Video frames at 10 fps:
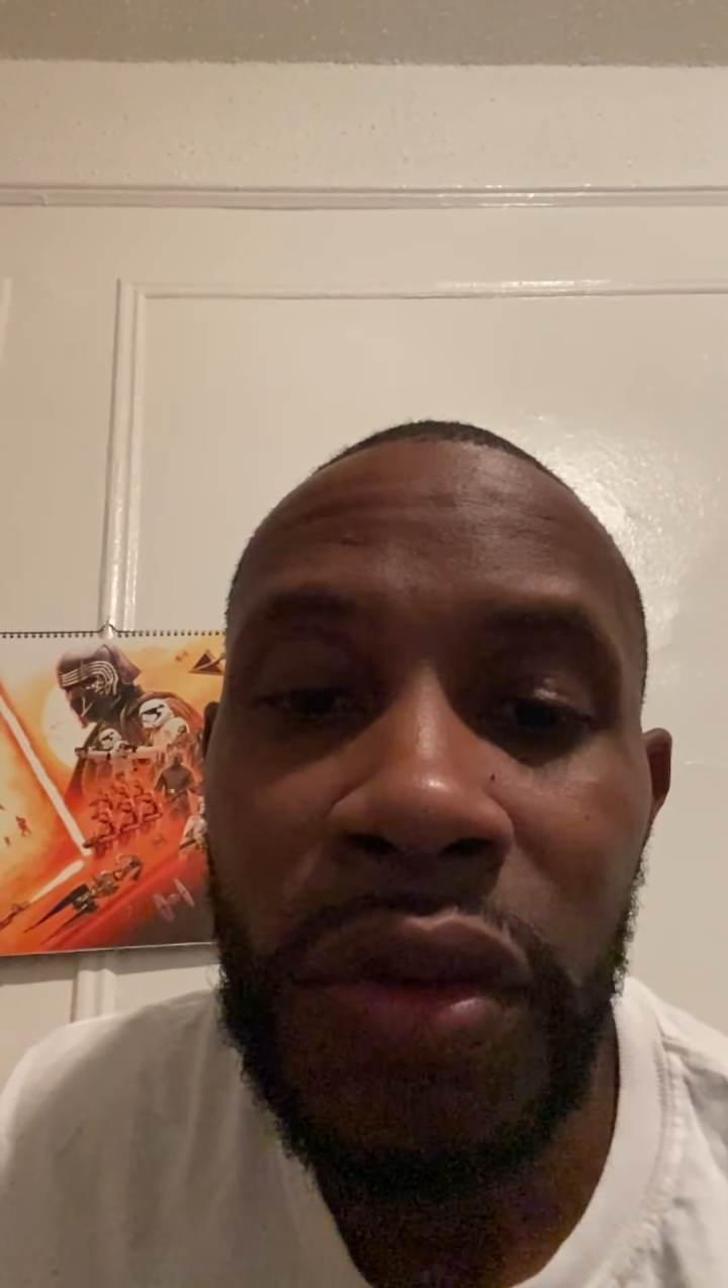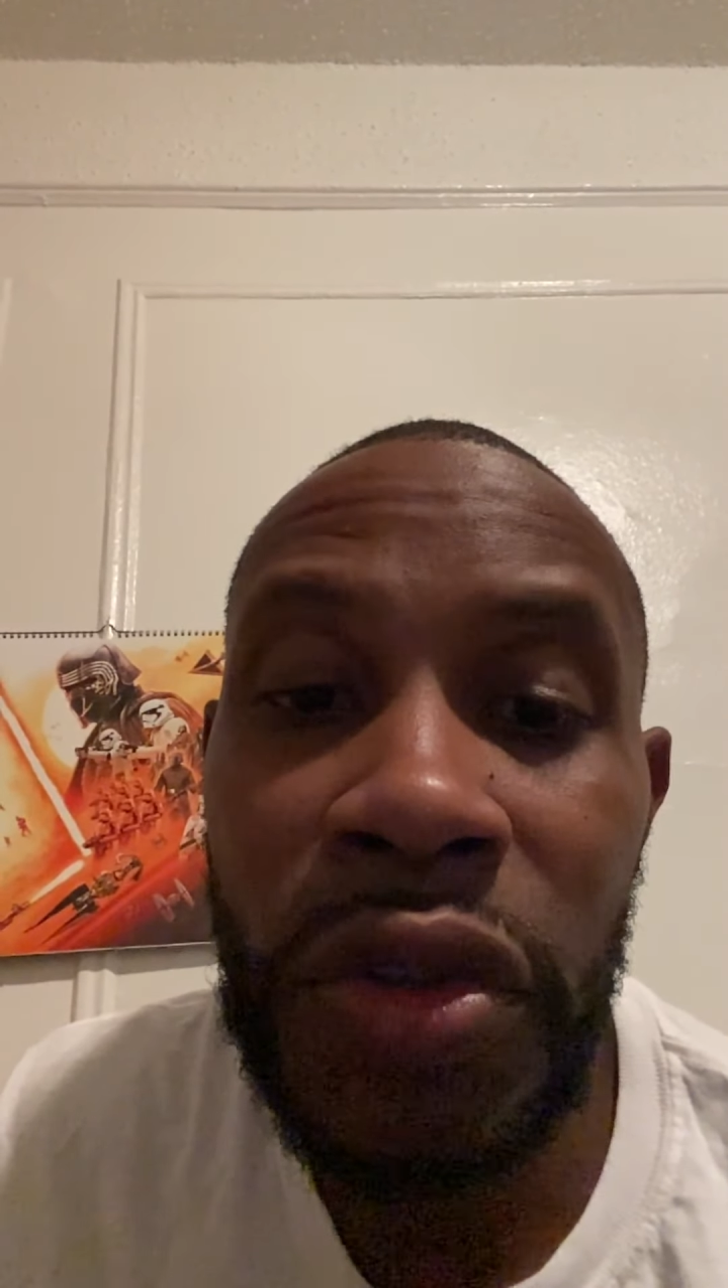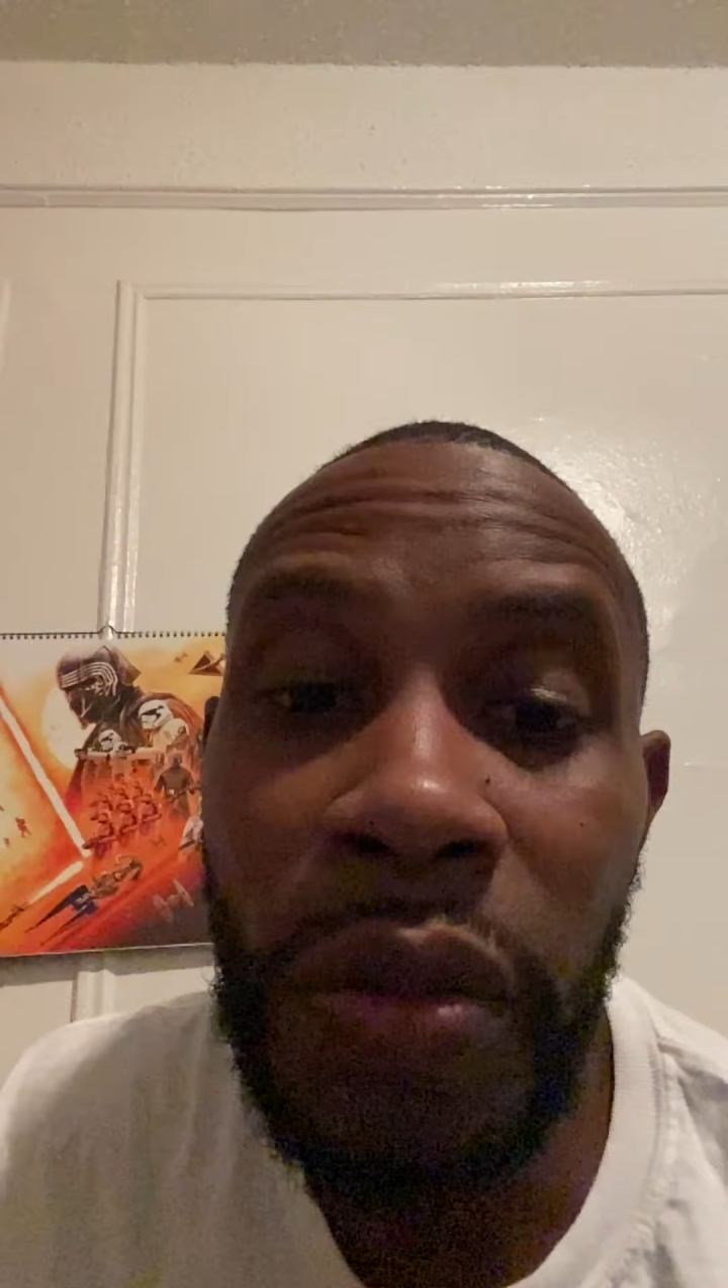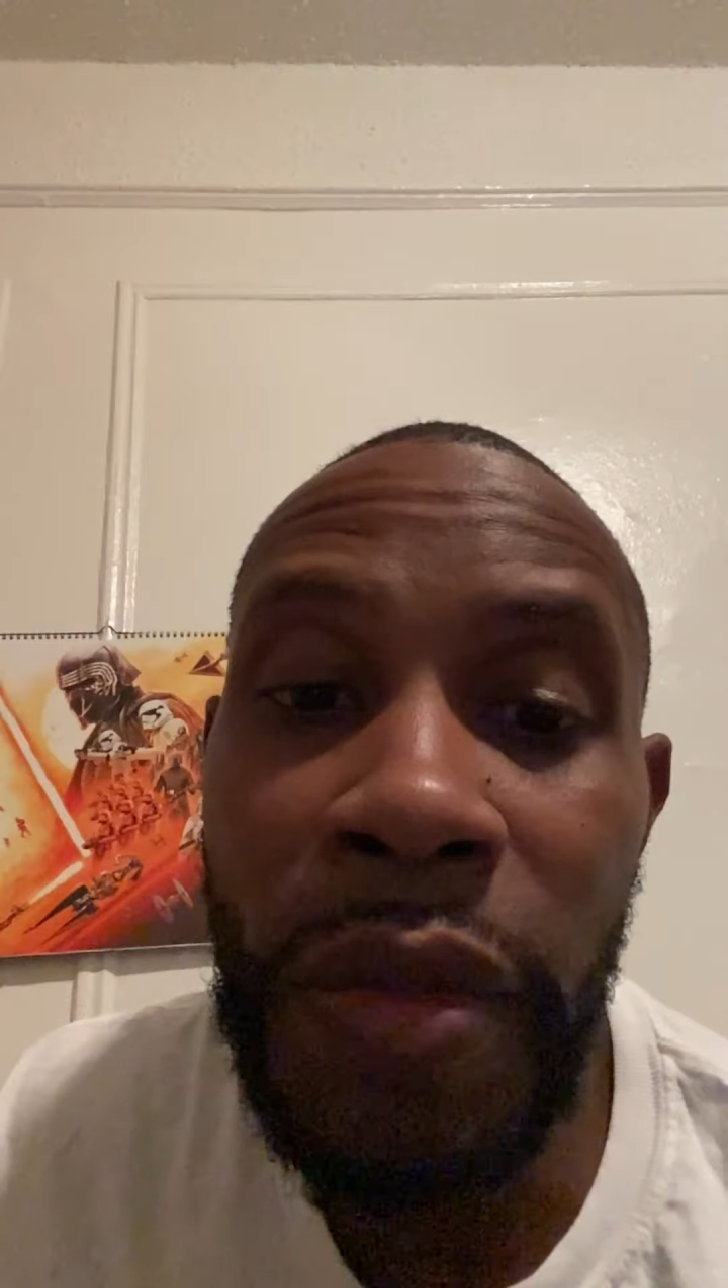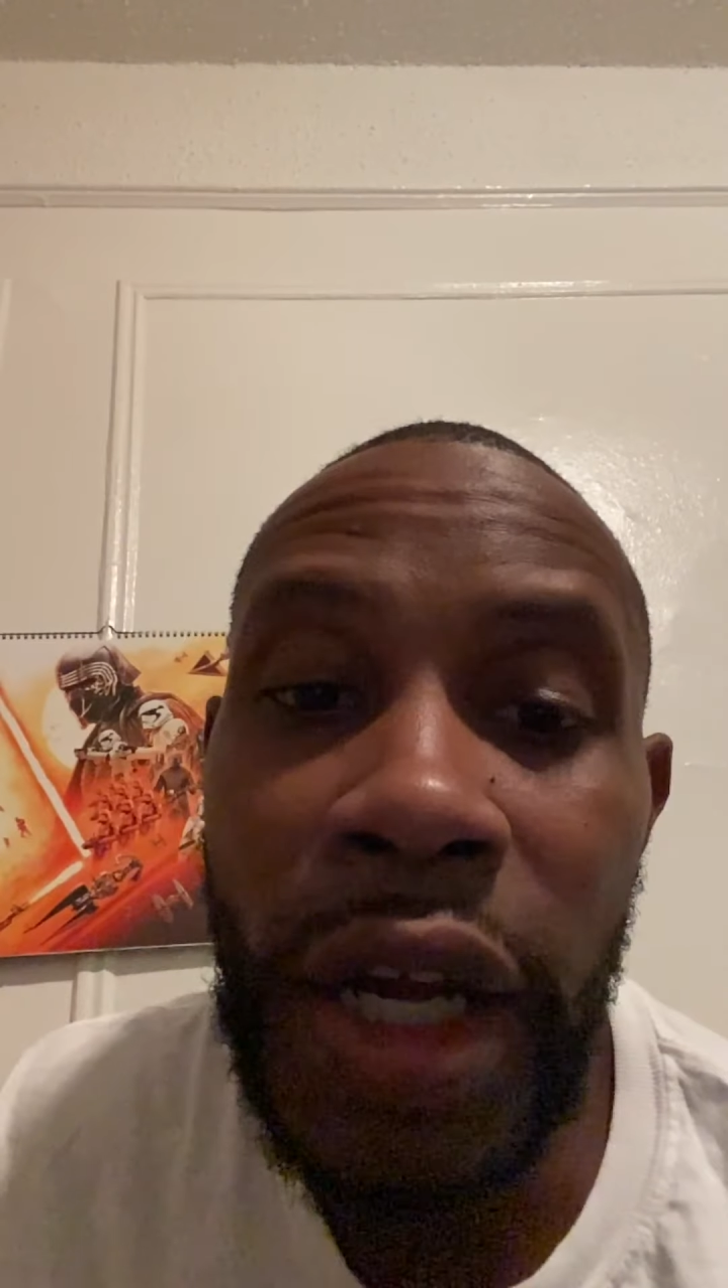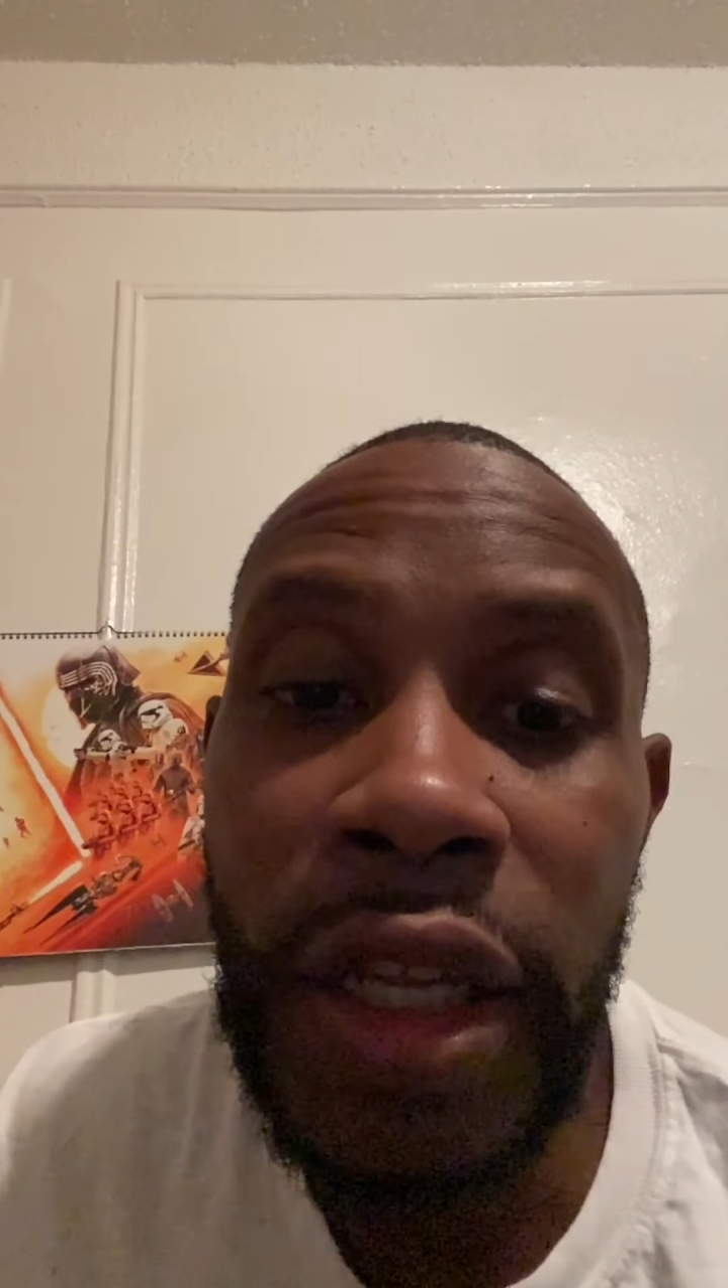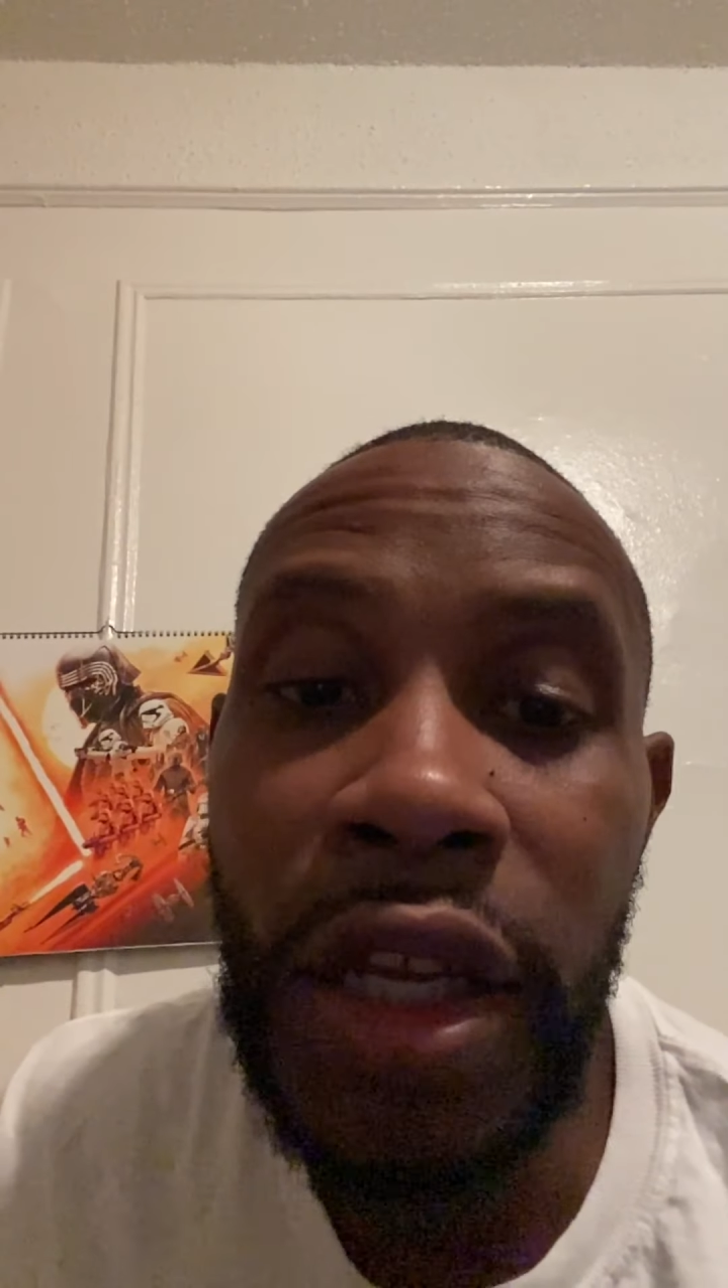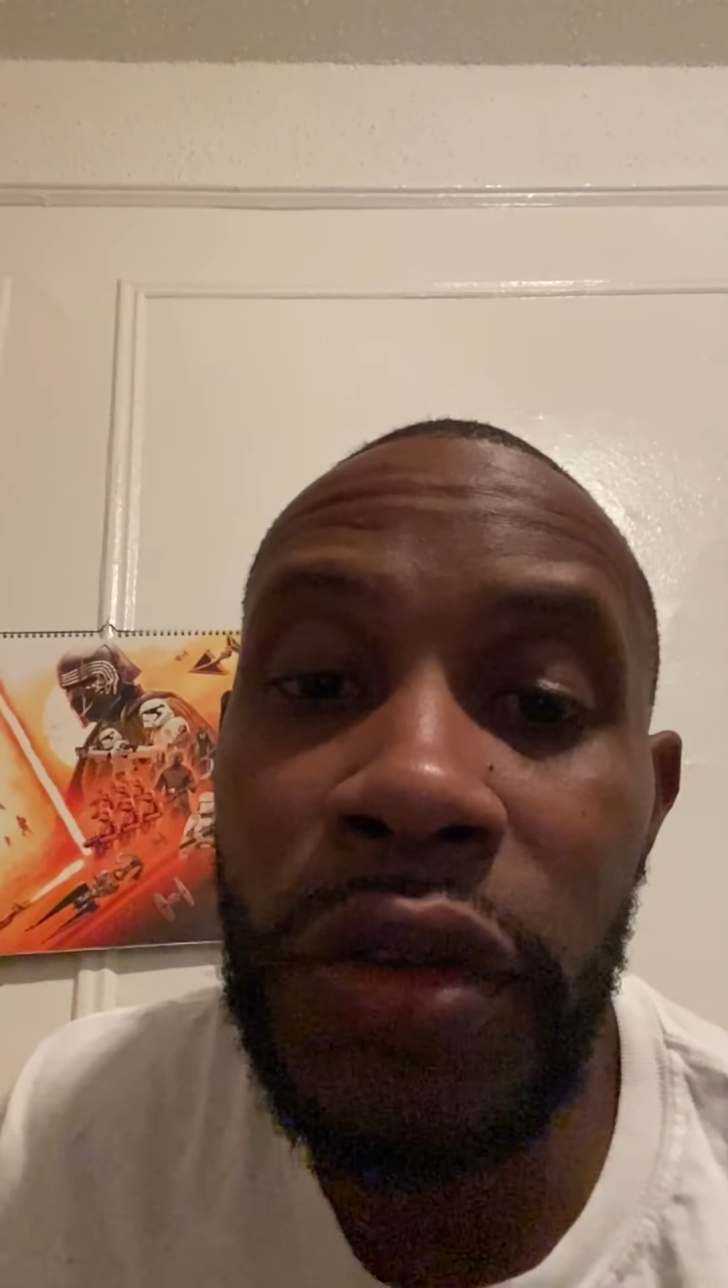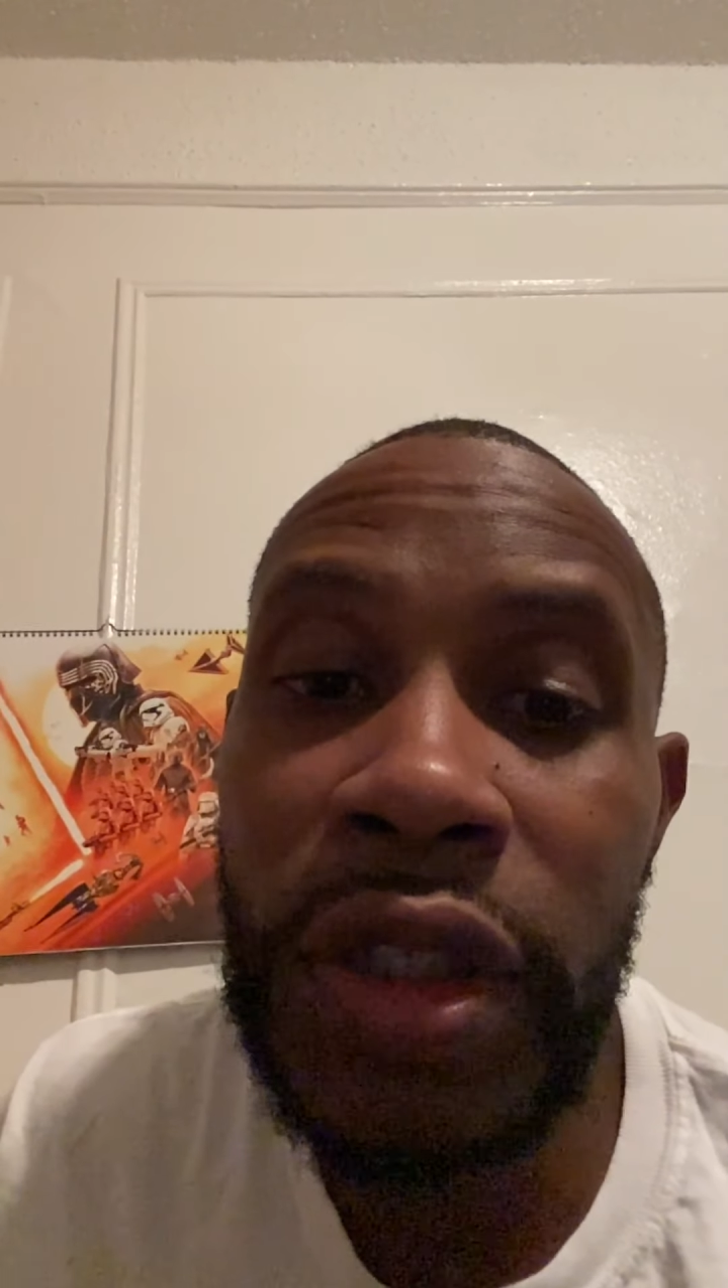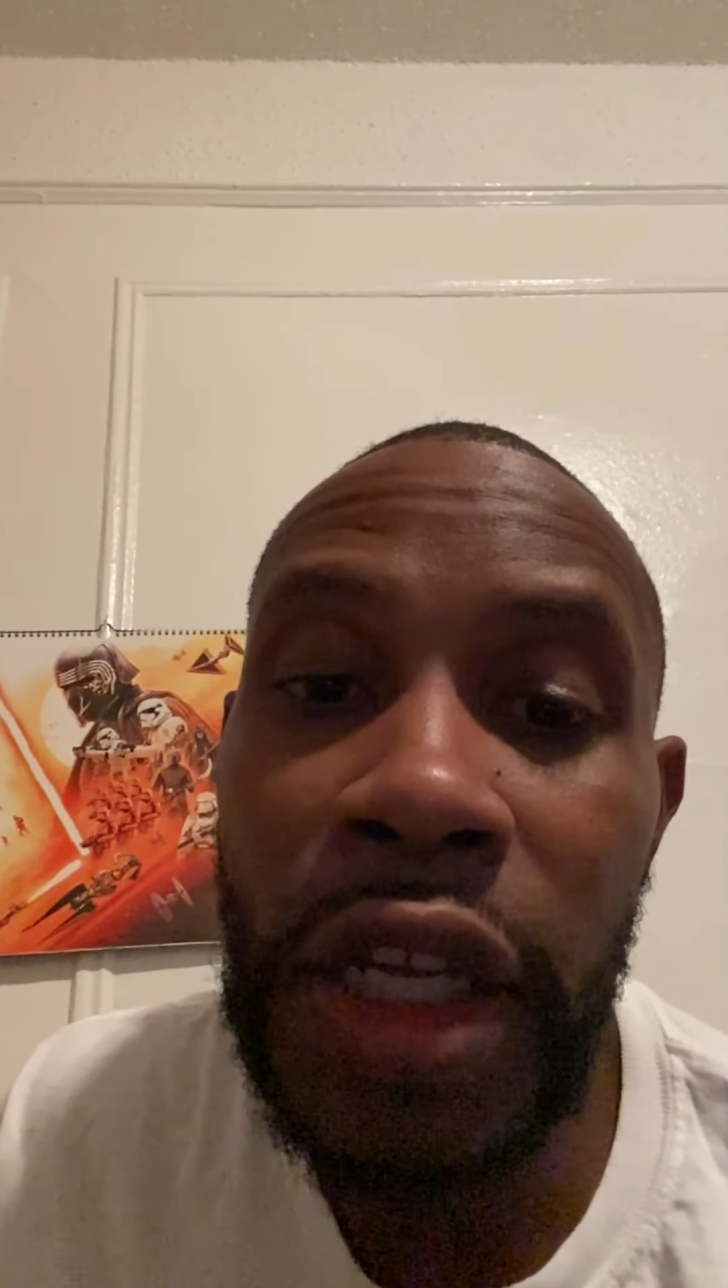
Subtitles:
Somebody else